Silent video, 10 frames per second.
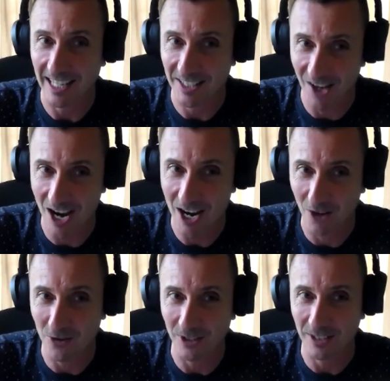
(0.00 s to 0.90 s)

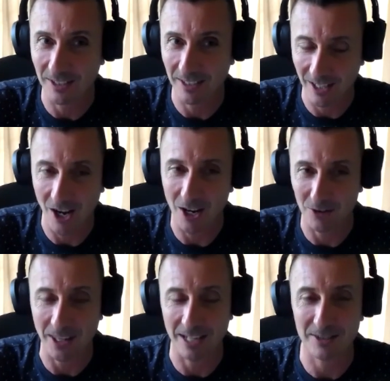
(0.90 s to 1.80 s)
That's
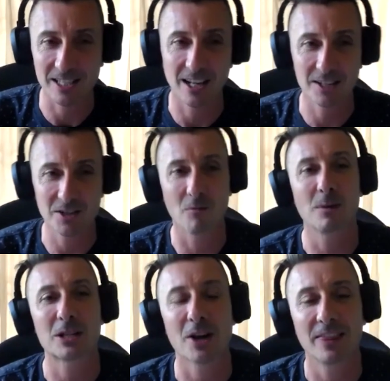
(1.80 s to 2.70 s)
900,000 slides, of
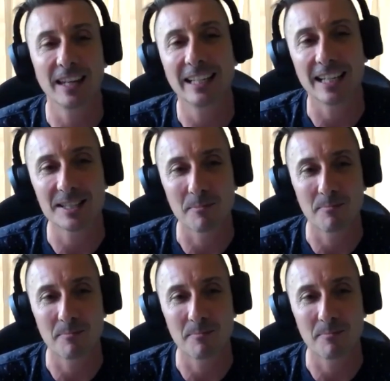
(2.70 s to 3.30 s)
which I think it's a...